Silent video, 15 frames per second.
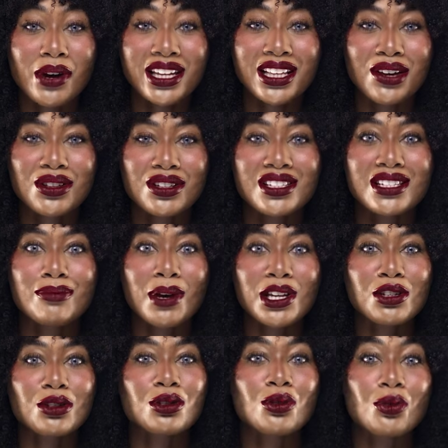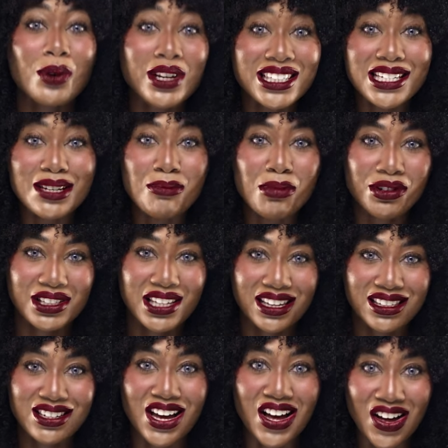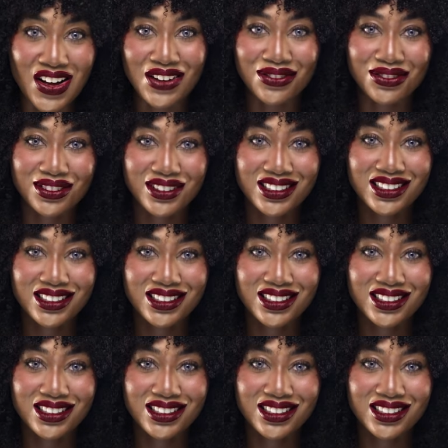right now, there's a special twenty percent off,